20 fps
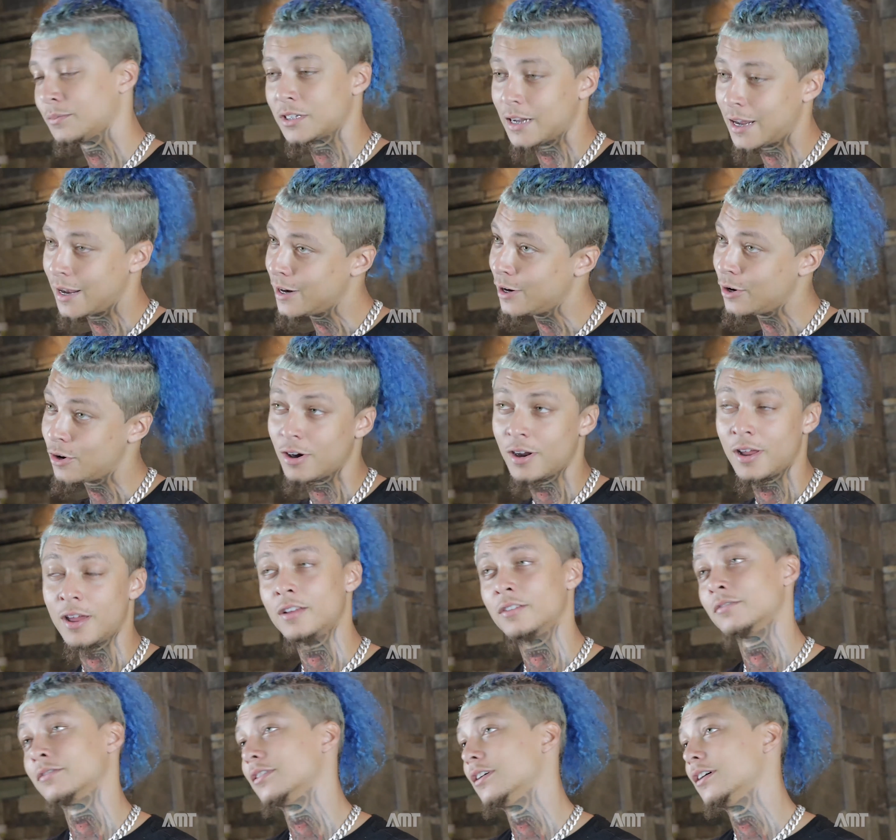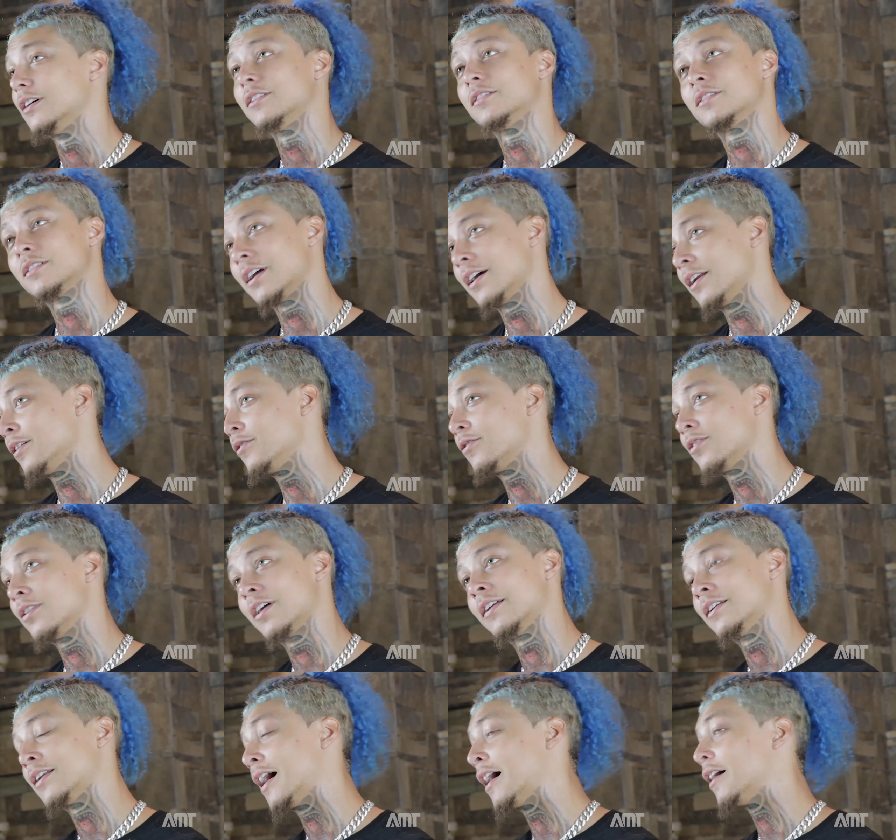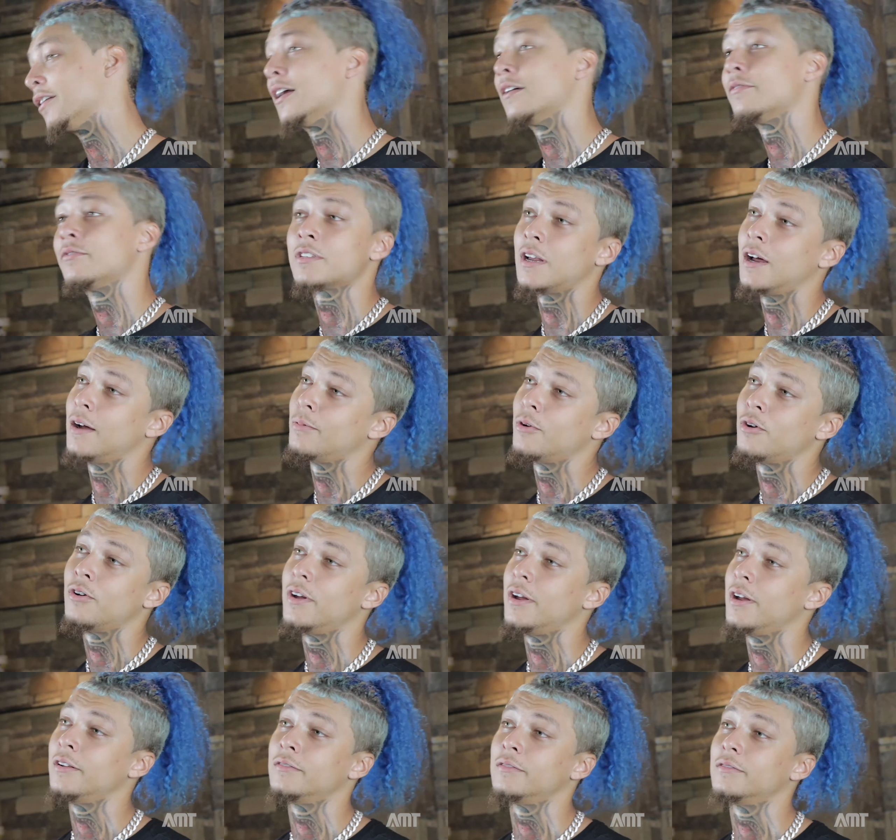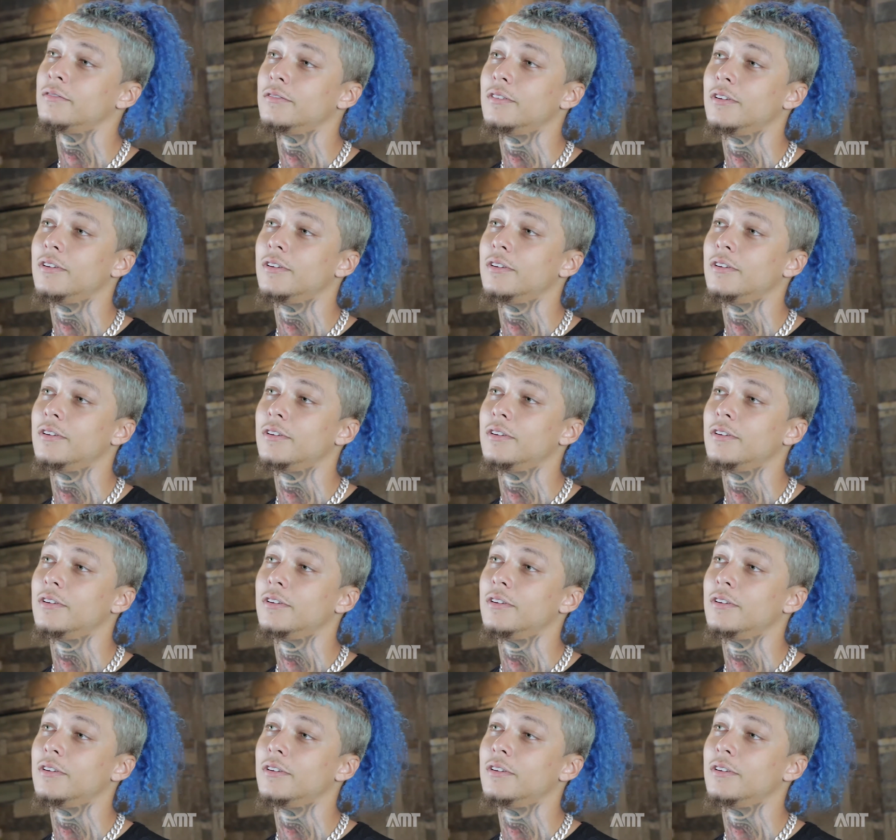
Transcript: steady creating, Nah, I'll never stop creating.